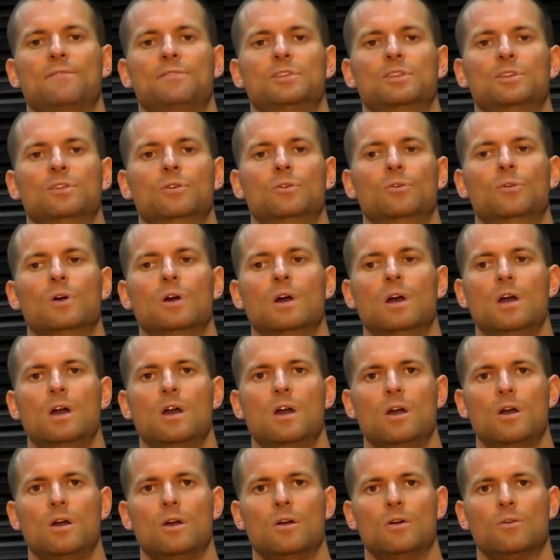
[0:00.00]
to
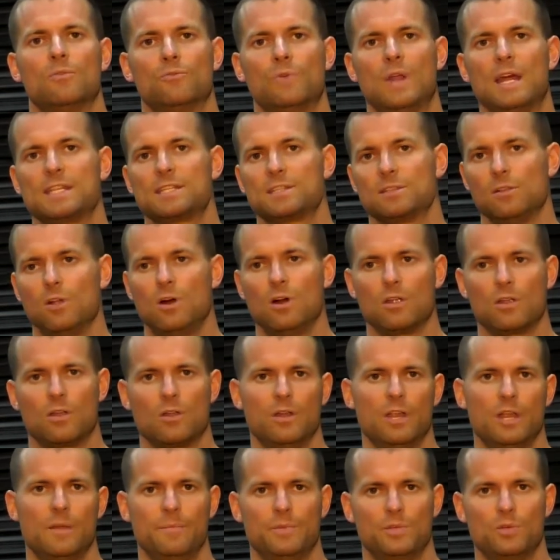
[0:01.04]
rest
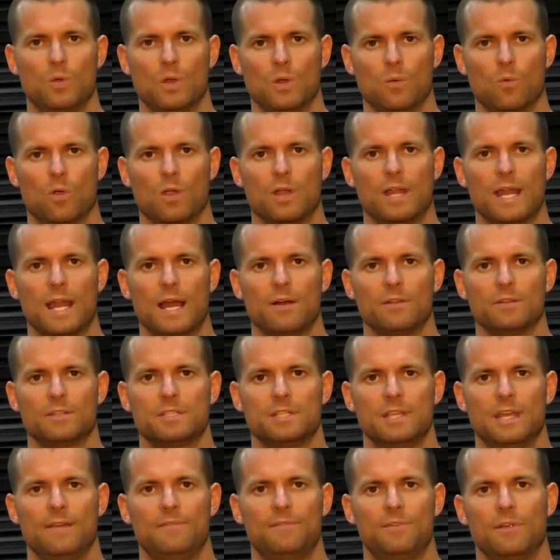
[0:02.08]
longer in between
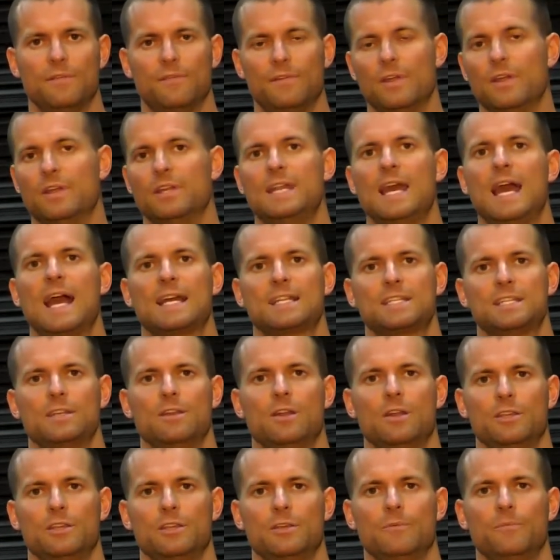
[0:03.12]
workouts if they're very taxing
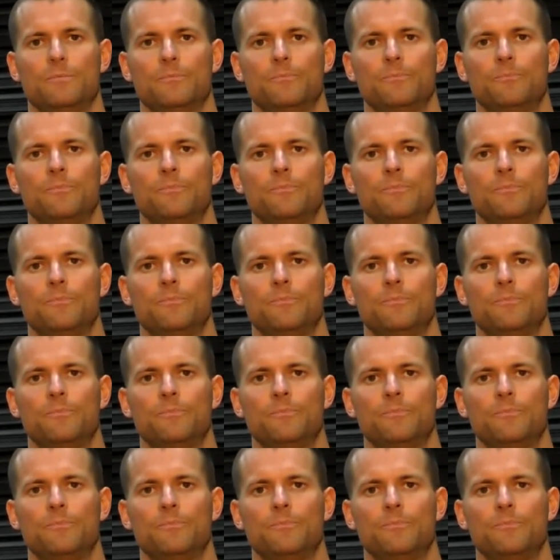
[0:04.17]
on you.